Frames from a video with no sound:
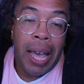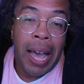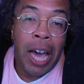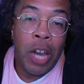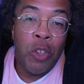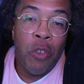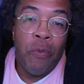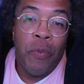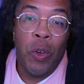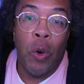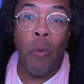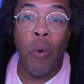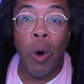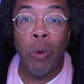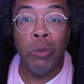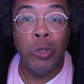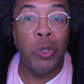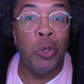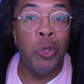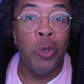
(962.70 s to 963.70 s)
do you feel? What
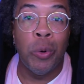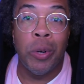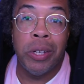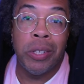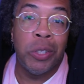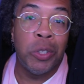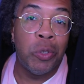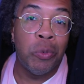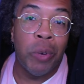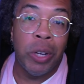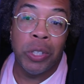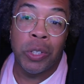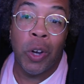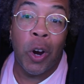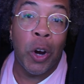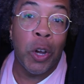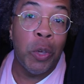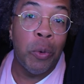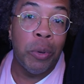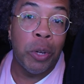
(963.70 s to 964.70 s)
would you do in this situation?
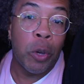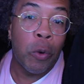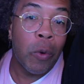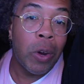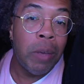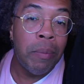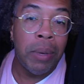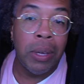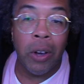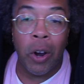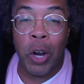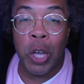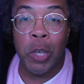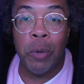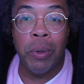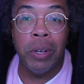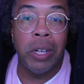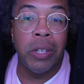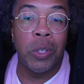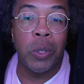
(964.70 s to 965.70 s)
Are you in agreement? Are you
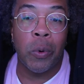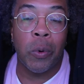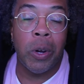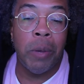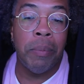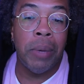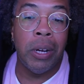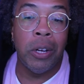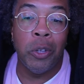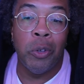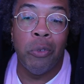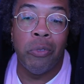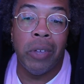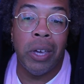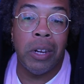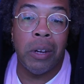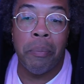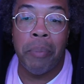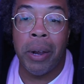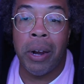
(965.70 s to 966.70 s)
in disagreement? Do you
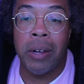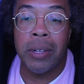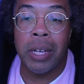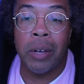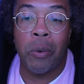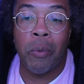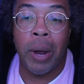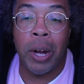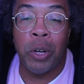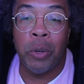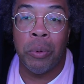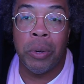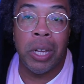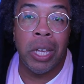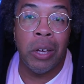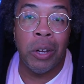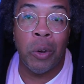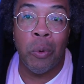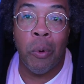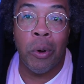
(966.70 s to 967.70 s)
think the parents have the right to do what the
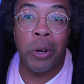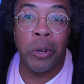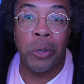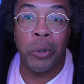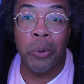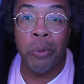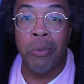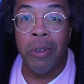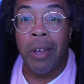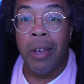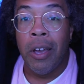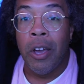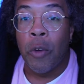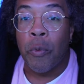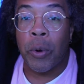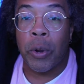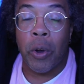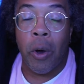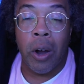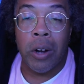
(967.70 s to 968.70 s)
hell they want to do,
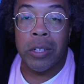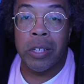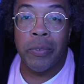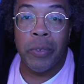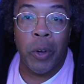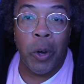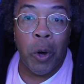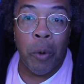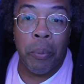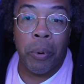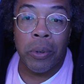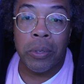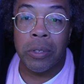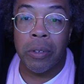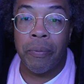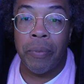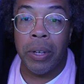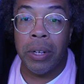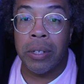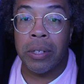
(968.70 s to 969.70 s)
regardless of your own personal
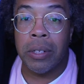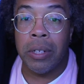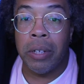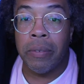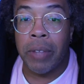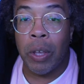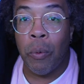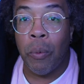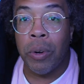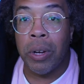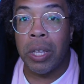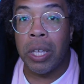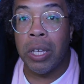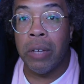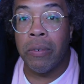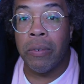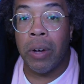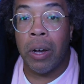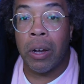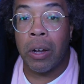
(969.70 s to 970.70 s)
feelings? And if they want to
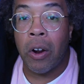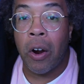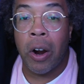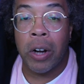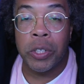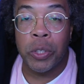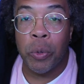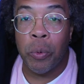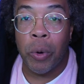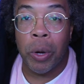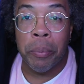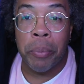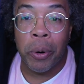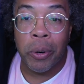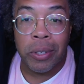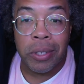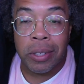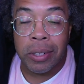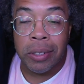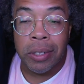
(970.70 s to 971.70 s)
give a car to one
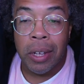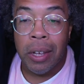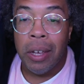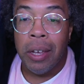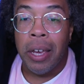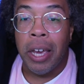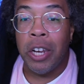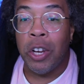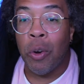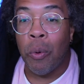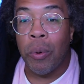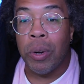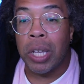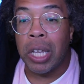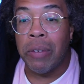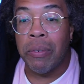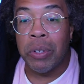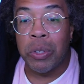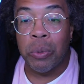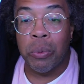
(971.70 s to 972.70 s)
person and don't want to
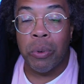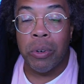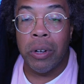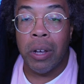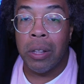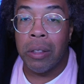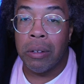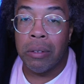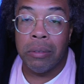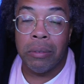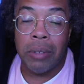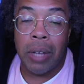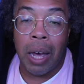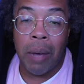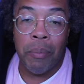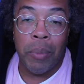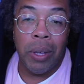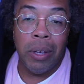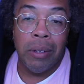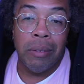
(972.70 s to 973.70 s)
give it to another, I
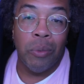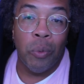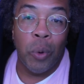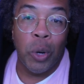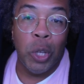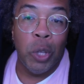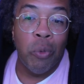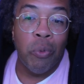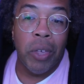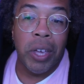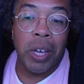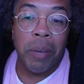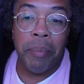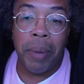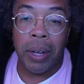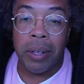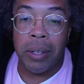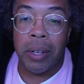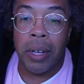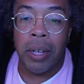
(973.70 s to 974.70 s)
mean, what do you think
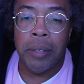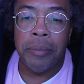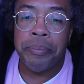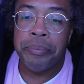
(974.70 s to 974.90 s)
about that?